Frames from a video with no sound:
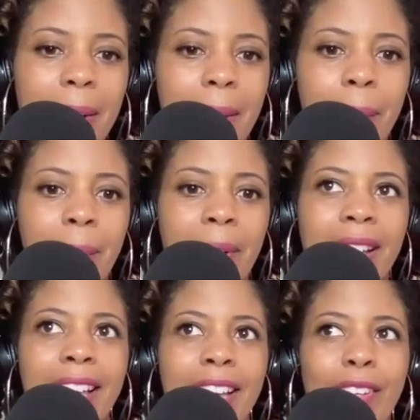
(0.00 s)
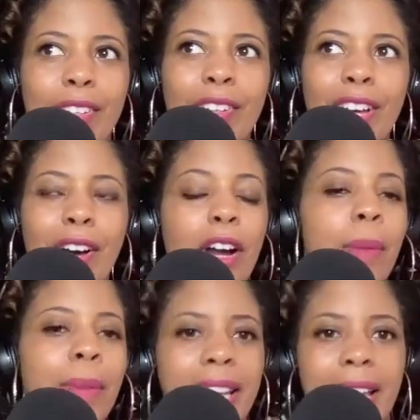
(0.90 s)
Her
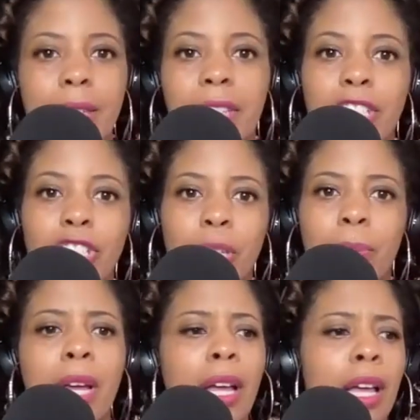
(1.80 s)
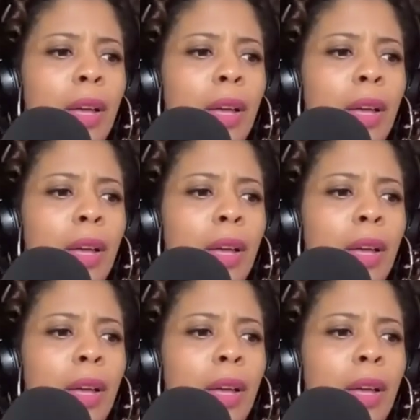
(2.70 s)
and my dad's relationship,